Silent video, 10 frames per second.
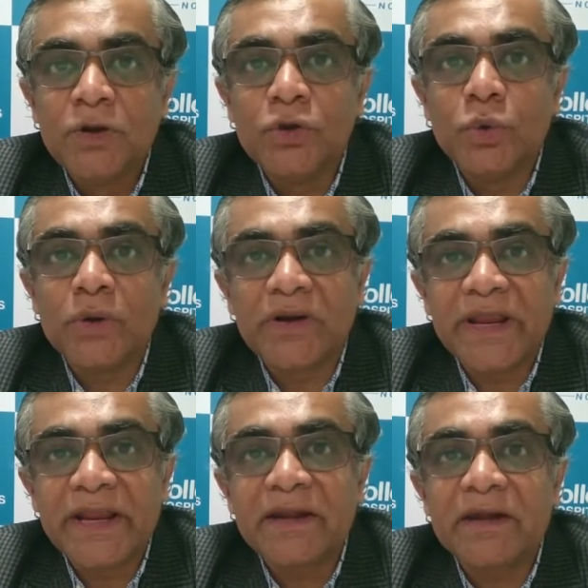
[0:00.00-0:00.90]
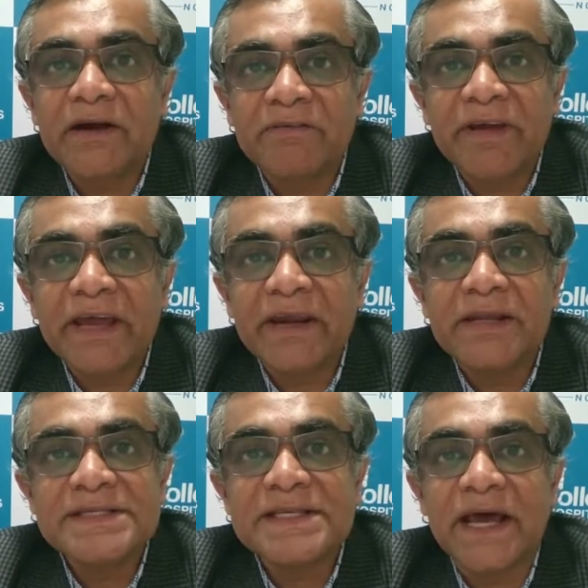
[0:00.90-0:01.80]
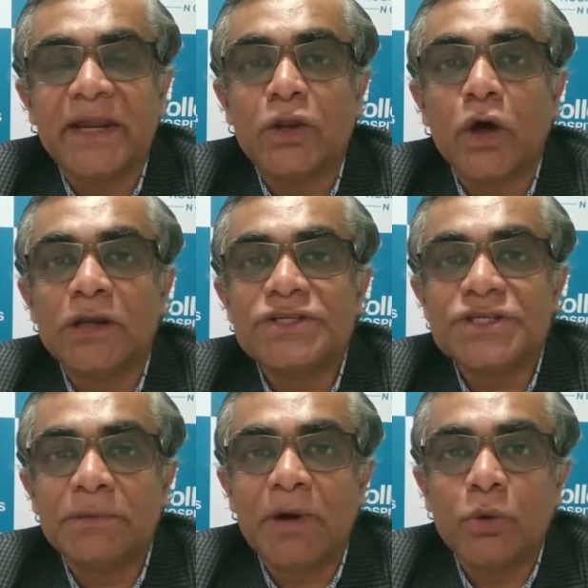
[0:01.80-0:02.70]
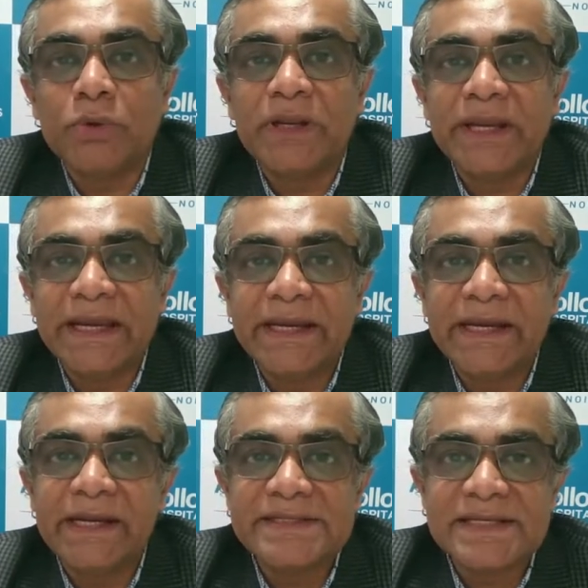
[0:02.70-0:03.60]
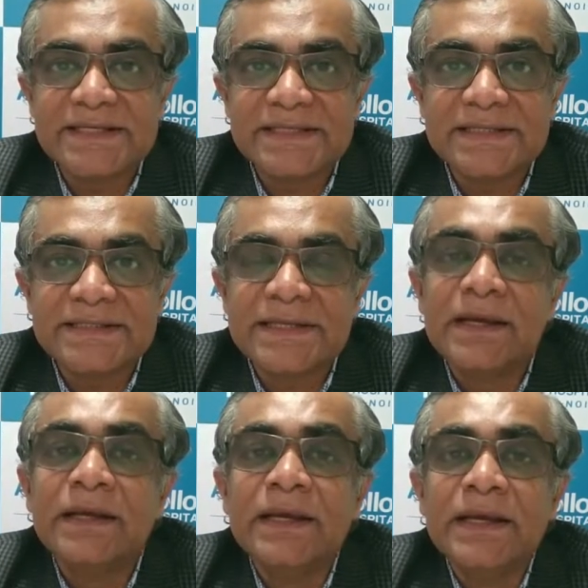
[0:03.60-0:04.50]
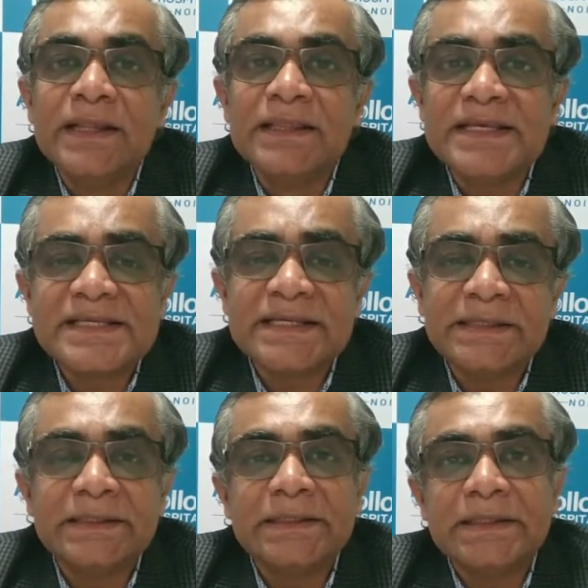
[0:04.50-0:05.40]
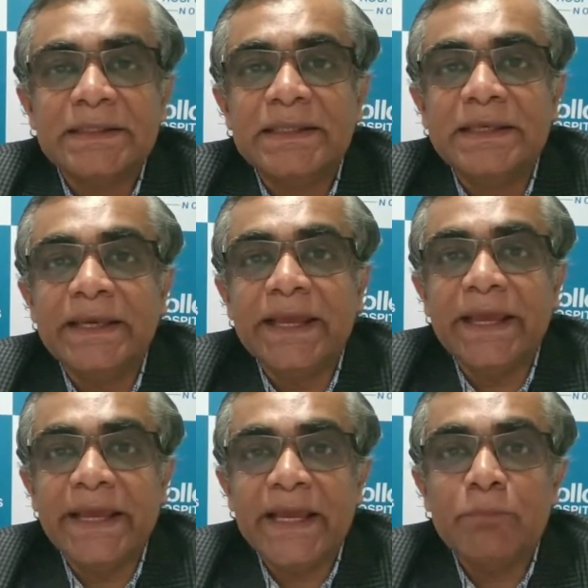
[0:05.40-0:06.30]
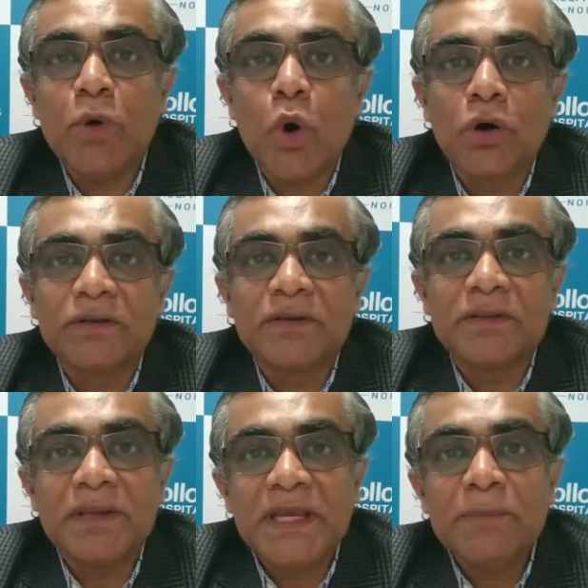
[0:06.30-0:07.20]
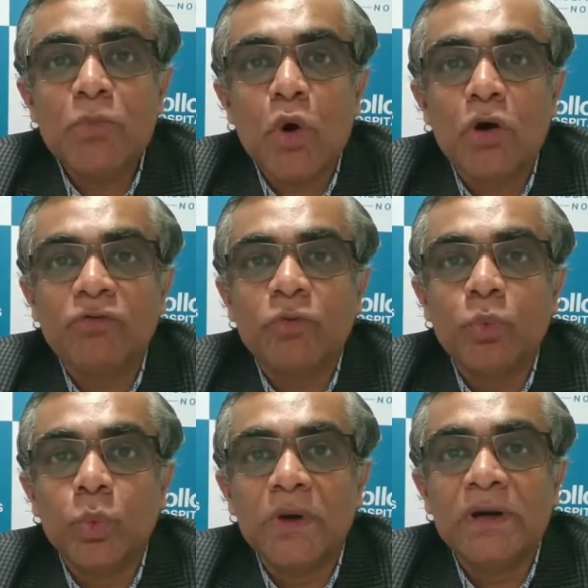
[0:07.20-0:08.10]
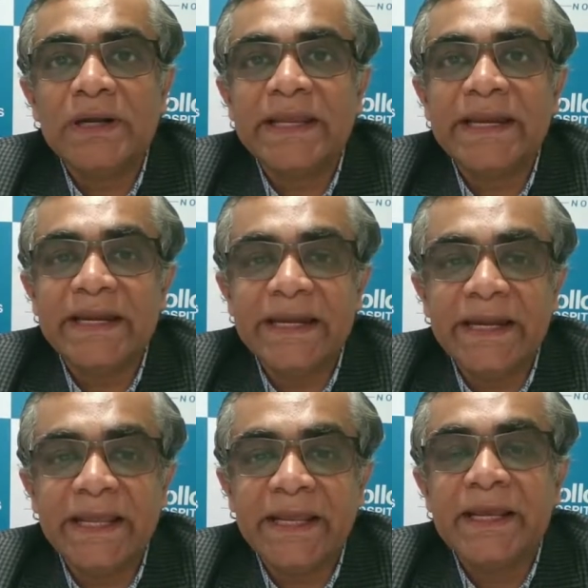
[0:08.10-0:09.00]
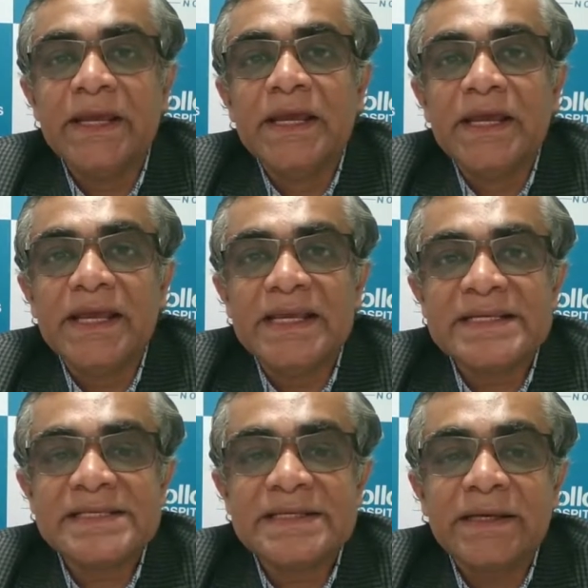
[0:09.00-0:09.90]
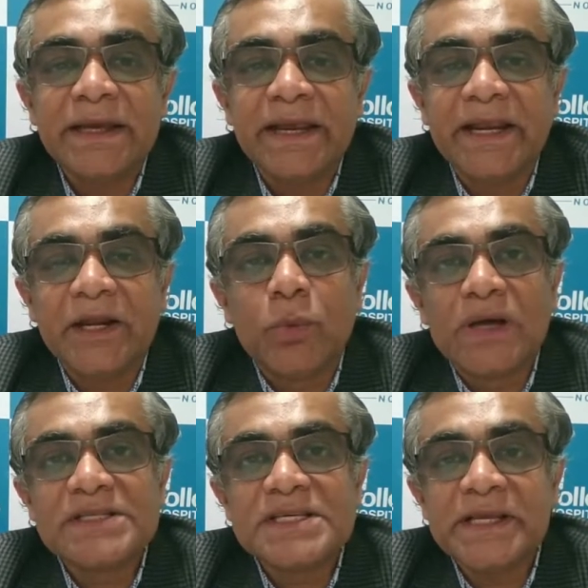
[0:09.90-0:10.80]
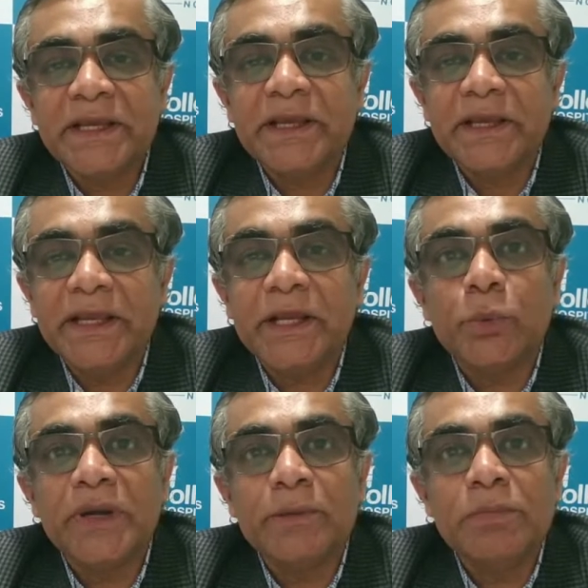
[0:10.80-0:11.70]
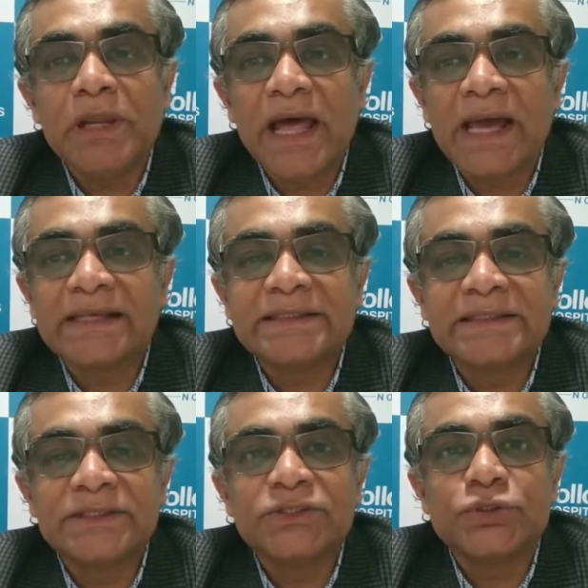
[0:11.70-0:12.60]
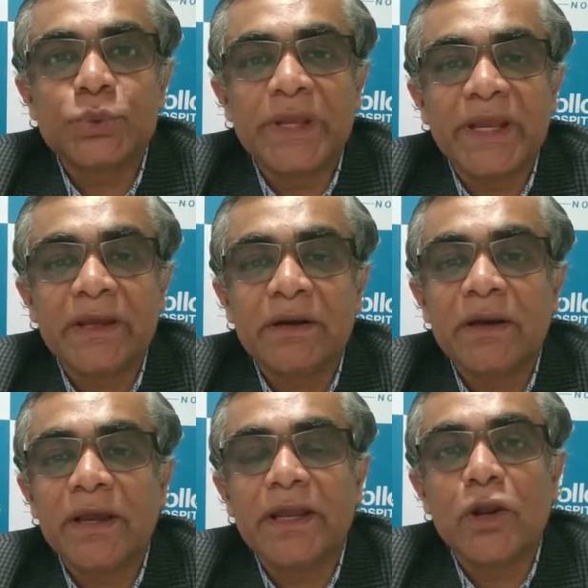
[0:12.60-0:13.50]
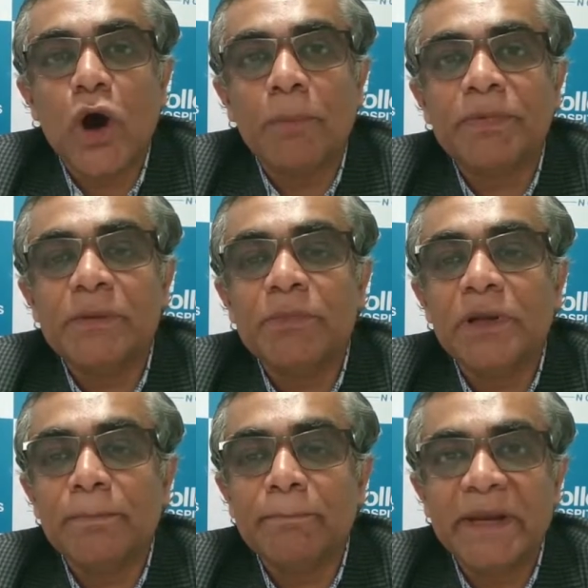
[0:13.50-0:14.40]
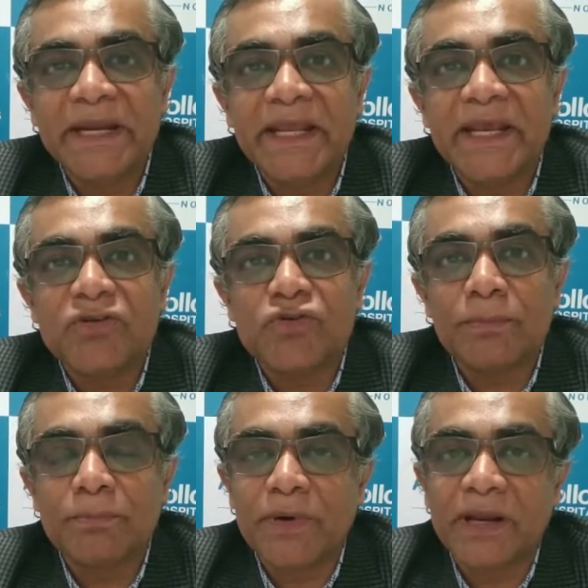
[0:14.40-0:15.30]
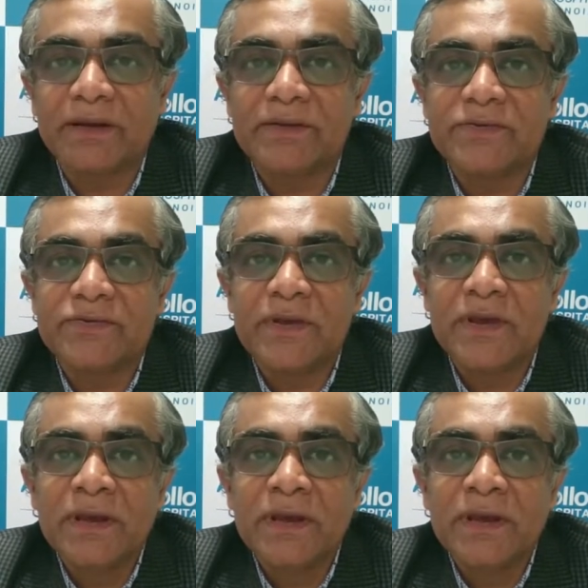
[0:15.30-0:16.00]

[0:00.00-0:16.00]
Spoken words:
to create awareness and knowledge about kidney diseases. This year, the aim or the theme of World Kidney Day is advancing equitable access to care and optimal medication practice.